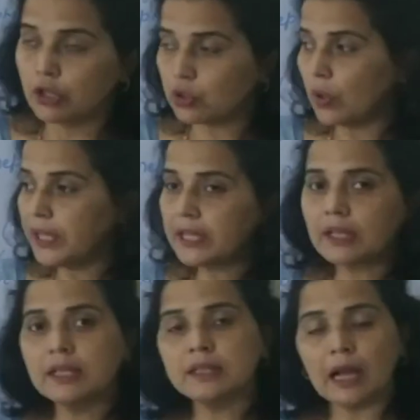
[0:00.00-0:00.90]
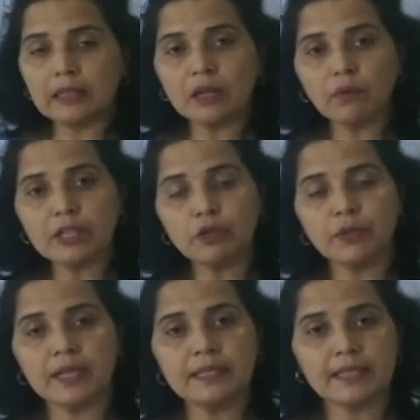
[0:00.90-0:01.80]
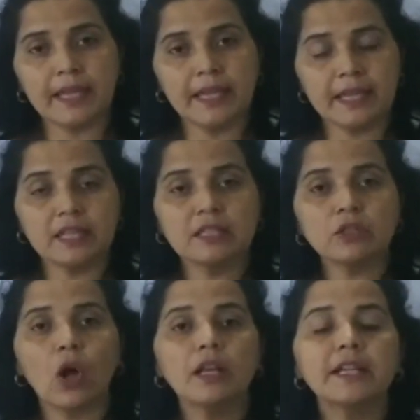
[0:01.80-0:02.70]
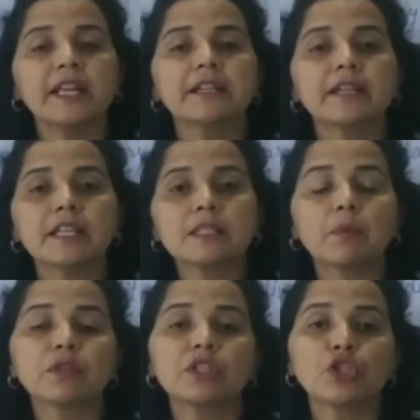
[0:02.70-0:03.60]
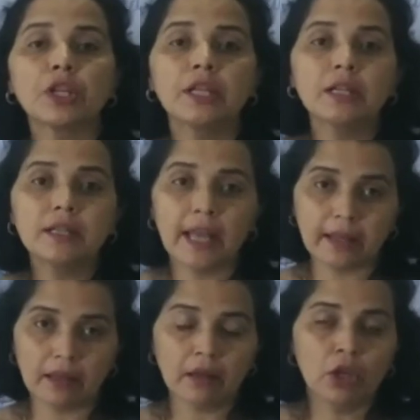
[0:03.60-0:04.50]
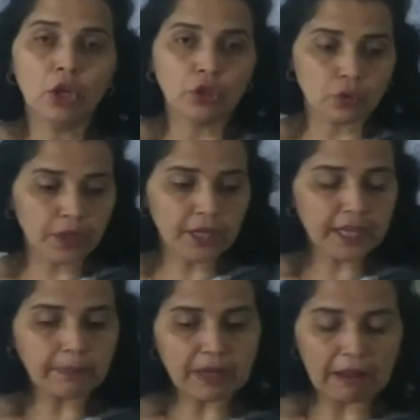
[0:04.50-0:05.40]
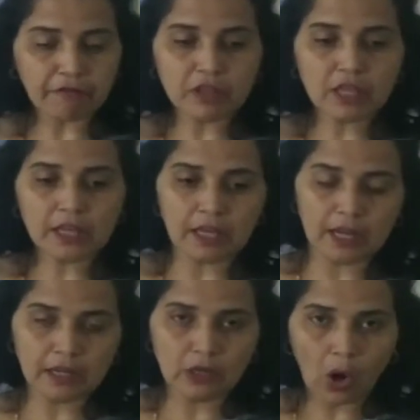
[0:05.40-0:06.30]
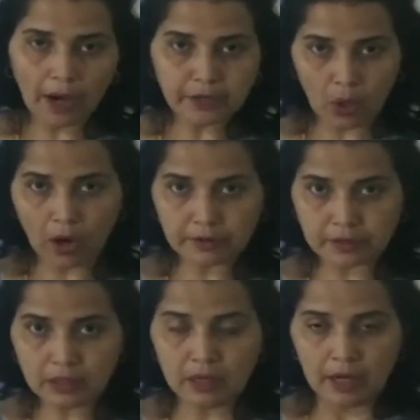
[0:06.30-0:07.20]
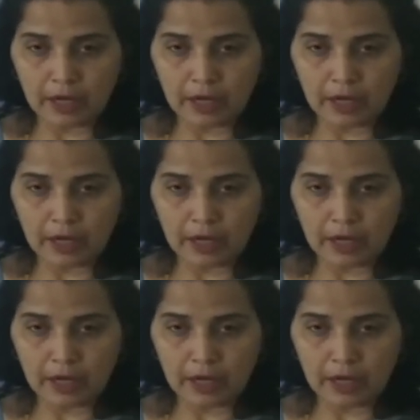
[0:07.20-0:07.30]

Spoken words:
So in other words, you can say he consolidated his position in Deccan. So he kept everything in law and order.